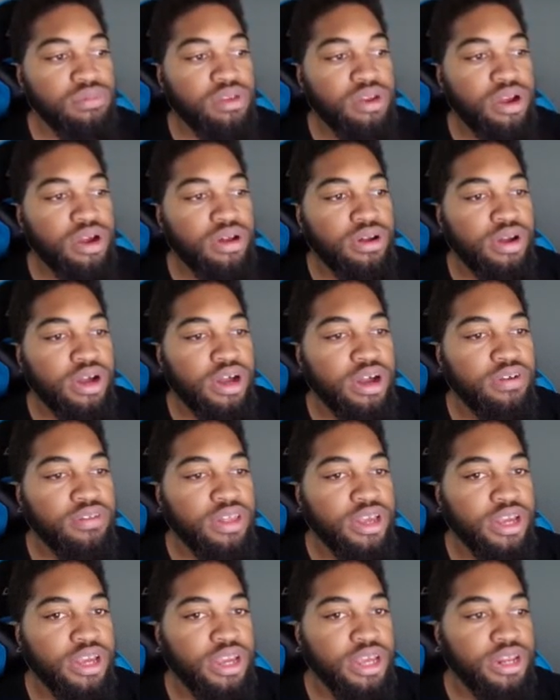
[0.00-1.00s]
I don't have
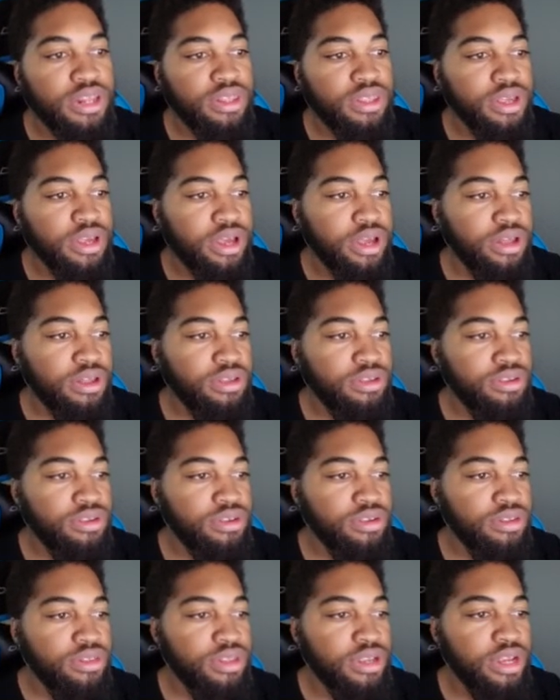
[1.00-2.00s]
like anything else
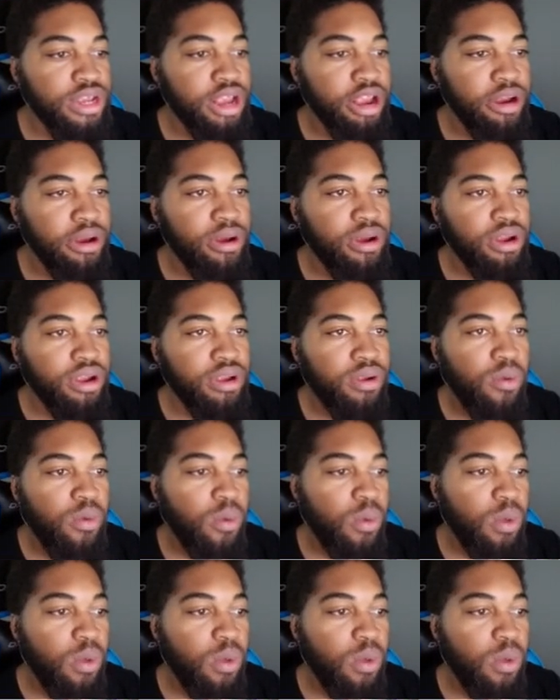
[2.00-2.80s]
to carry,